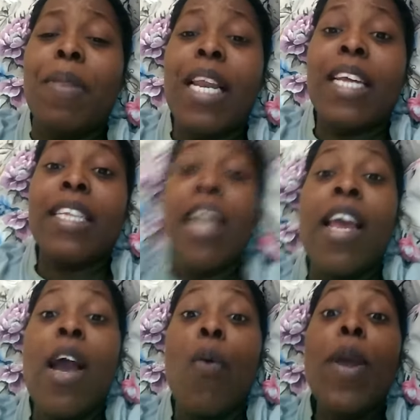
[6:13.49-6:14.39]
They're like,
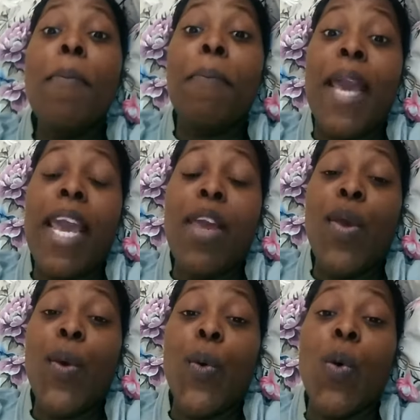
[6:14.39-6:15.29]
we pay
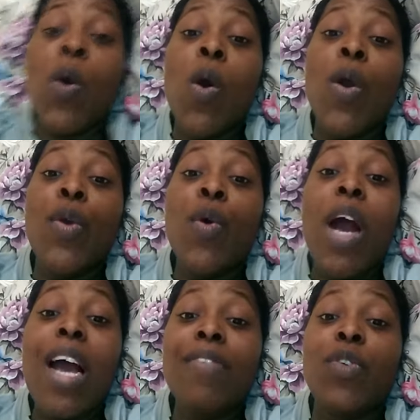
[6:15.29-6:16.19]
you, you
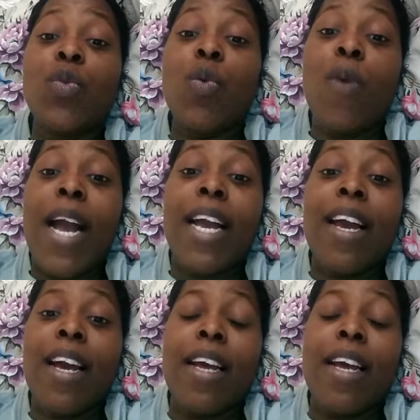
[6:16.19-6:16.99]
have to work.